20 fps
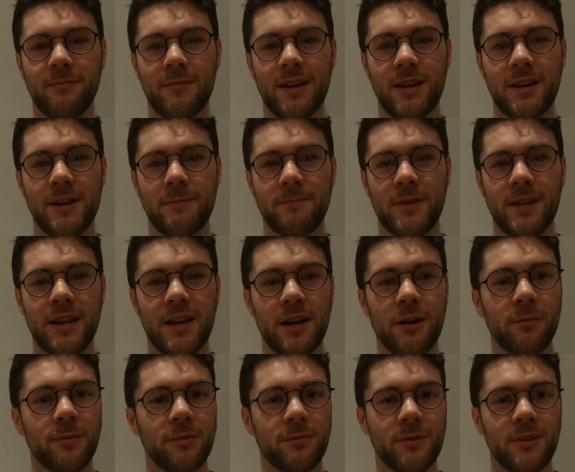It
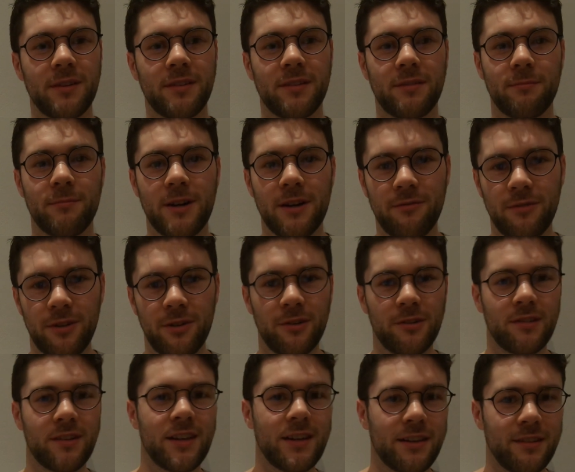helps with my
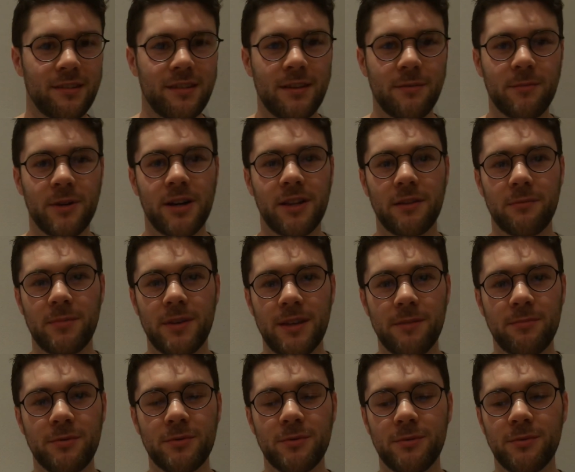videos getting seen by other
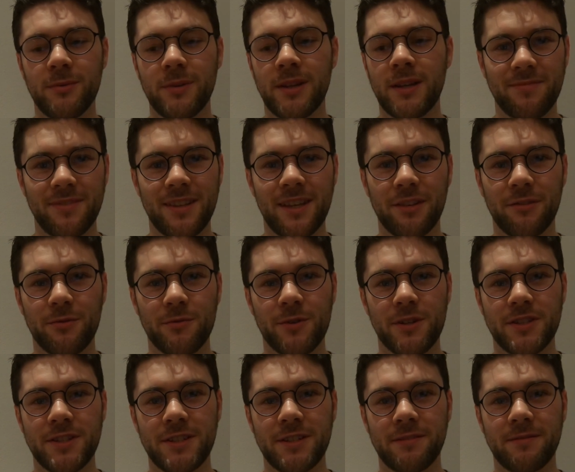people. Thanks for
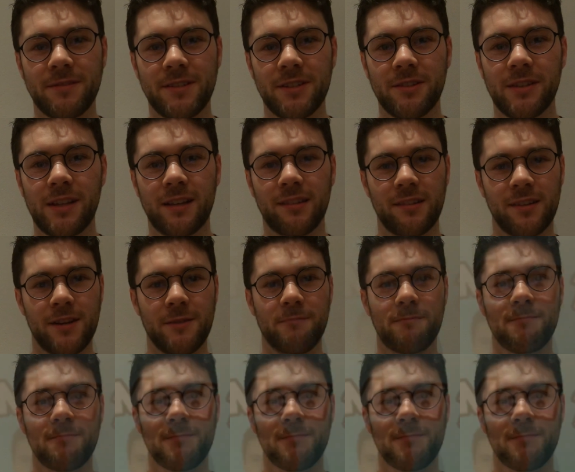watching. Till next time.